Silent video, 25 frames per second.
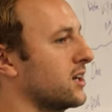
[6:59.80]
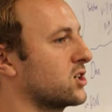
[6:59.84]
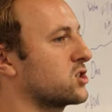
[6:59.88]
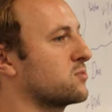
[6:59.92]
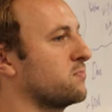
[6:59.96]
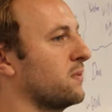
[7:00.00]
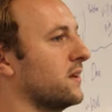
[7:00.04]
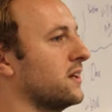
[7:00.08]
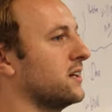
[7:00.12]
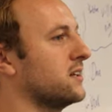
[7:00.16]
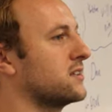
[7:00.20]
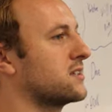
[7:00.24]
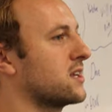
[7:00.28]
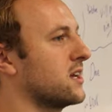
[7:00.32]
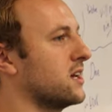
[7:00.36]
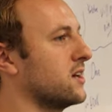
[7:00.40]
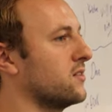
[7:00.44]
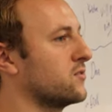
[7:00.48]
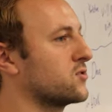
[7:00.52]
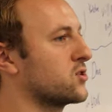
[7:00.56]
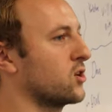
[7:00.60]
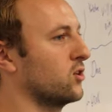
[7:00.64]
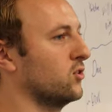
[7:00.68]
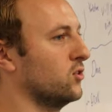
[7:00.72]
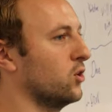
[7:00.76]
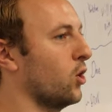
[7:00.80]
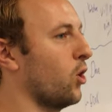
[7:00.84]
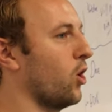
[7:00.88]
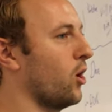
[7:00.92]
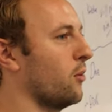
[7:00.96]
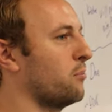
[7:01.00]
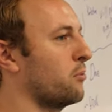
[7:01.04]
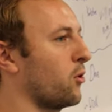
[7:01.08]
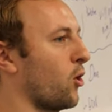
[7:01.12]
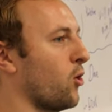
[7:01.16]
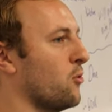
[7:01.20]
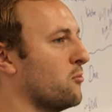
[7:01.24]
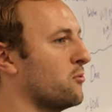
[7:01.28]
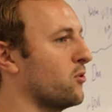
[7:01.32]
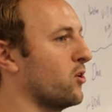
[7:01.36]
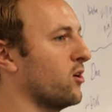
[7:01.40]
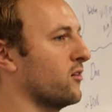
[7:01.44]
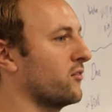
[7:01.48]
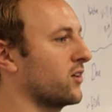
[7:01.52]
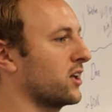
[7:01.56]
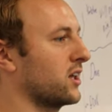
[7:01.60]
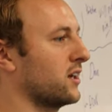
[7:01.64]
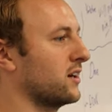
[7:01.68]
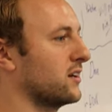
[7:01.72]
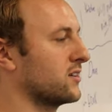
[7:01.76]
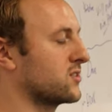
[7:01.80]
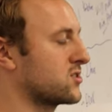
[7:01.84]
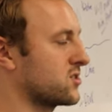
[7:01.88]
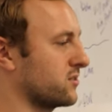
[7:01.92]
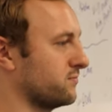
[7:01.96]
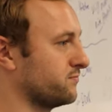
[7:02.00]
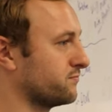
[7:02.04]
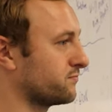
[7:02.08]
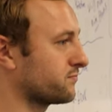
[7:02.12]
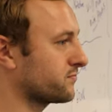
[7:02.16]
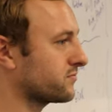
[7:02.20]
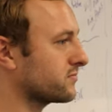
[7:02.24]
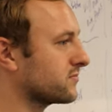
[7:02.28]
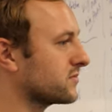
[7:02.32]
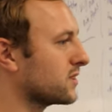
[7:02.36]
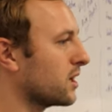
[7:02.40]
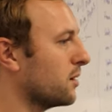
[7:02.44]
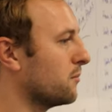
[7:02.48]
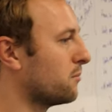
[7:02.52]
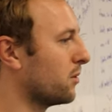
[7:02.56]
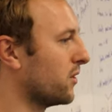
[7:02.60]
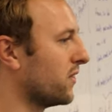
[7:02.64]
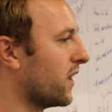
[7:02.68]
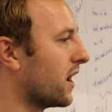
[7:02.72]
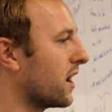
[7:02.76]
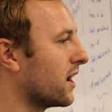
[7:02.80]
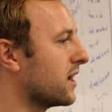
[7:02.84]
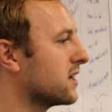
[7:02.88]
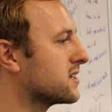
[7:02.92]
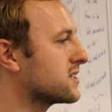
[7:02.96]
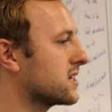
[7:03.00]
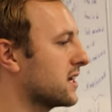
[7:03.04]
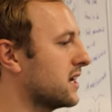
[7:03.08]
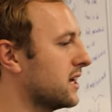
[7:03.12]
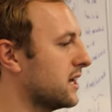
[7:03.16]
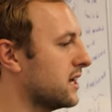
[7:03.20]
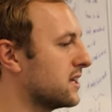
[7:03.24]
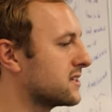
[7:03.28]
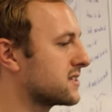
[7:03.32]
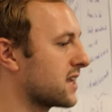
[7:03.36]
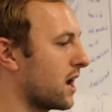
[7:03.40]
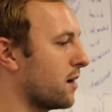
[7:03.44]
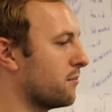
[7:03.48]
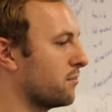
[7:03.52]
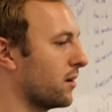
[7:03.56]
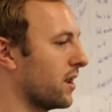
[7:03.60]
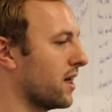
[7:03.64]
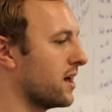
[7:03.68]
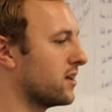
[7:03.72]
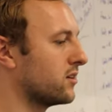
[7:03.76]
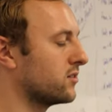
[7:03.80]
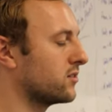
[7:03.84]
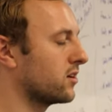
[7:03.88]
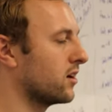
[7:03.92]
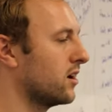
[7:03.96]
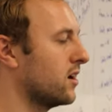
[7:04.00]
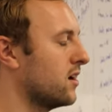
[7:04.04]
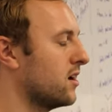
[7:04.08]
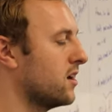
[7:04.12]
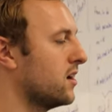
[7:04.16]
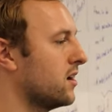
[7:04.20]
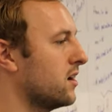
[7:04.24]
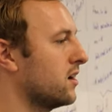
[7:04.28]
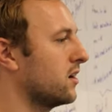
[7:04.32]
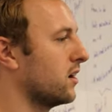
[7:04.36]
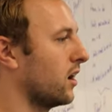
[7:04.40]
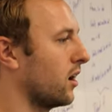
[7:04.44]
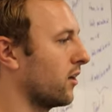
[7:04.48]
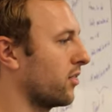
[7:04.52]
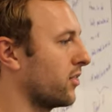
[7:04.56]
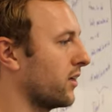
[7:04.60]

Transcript: Expletives, life, so. Not appropriate for kids. But no, it is that blend, I